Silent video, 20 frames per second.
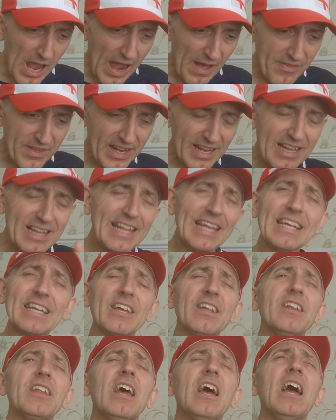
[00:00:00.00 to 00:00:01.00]
And then
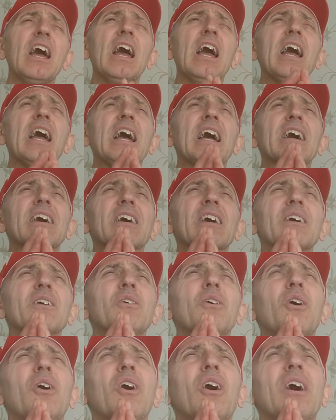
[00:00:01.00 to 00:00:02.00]
Lincoln
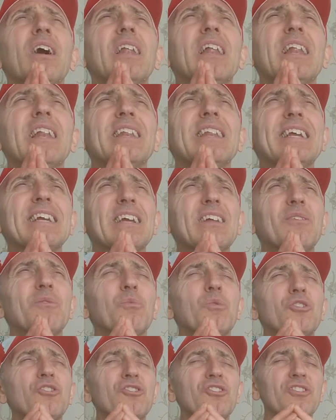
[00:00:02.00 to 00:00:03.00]

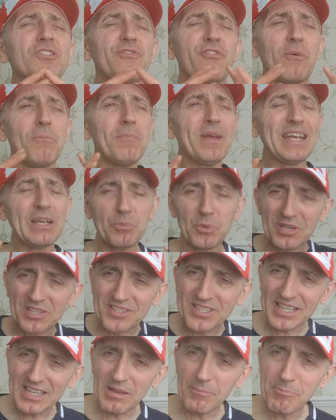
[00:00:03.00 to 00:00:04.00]
was just, for me, was
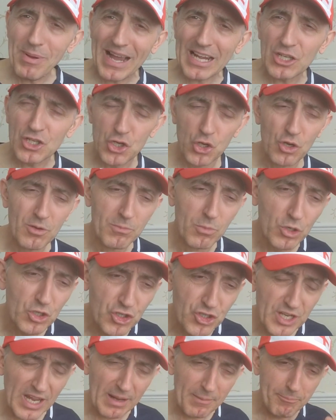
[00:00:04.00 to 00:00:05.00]
sitting back too
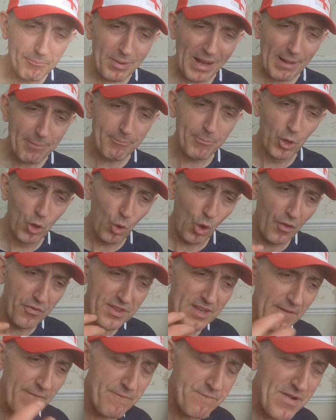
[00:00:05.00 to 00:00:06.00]
much, and Blackpool on
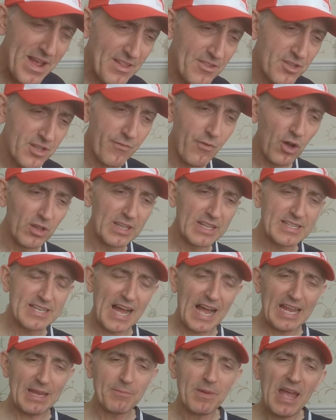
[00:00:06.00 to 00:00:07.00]
the offensive all the
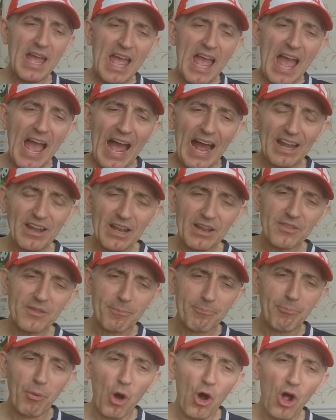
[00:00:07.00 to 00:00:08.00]
time. And
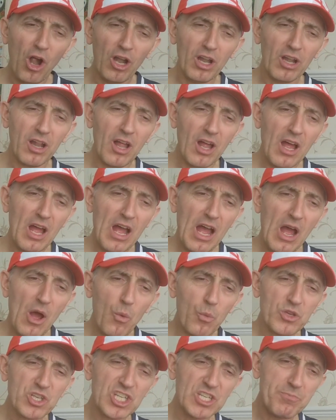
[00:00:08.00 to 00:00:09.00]
the ball
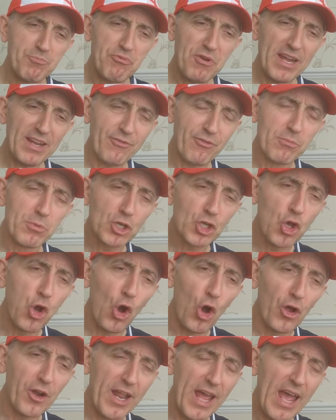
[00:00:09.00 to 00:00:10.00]
was sprayed from a
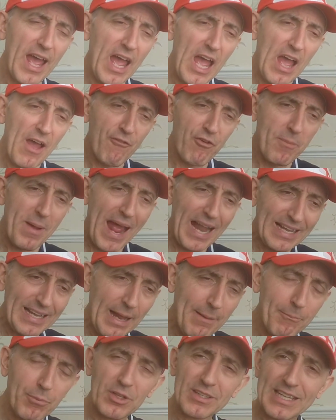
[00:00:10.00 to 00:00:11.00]
corner from Elliot
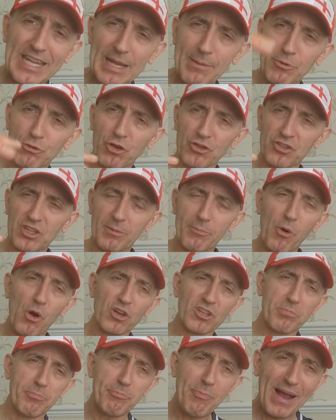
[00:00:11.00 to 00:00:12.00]
Embleton, came across in the
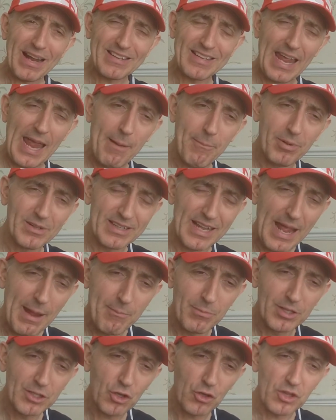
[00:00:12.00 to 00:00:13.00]
box, back to Embleton.
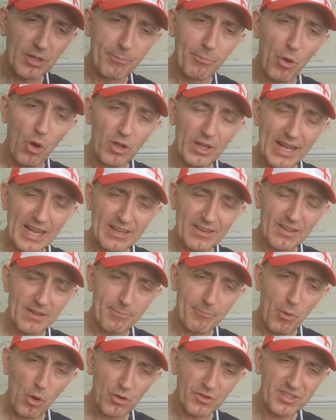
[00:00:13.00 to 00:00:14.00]
Embleton got the ball into the
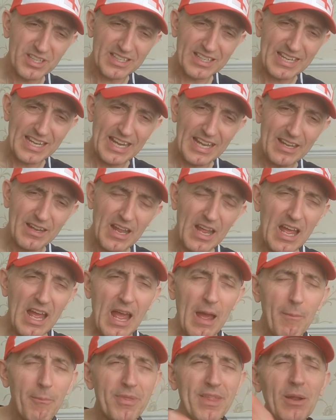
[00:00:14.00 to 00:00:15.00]
box again.
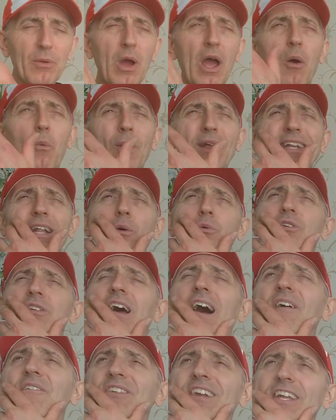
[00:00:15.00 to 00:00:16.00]
But then it went out
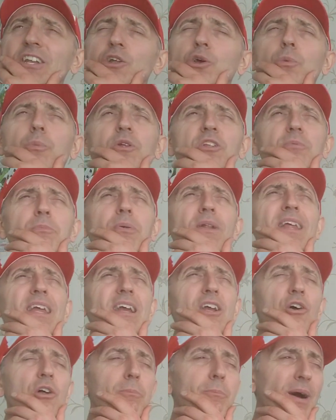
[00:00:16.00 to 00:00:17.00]
to, I forget who, which
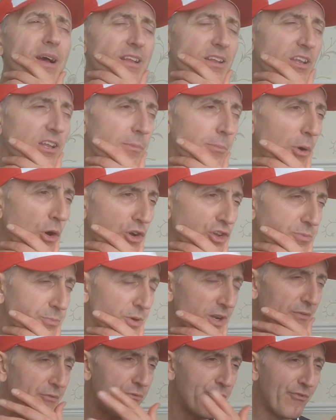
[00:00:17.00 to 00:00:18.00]
player got back into the box,
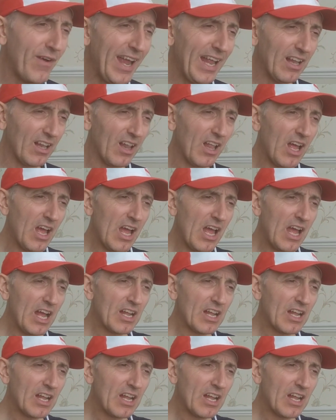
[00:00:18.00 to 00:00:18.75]
but it fell.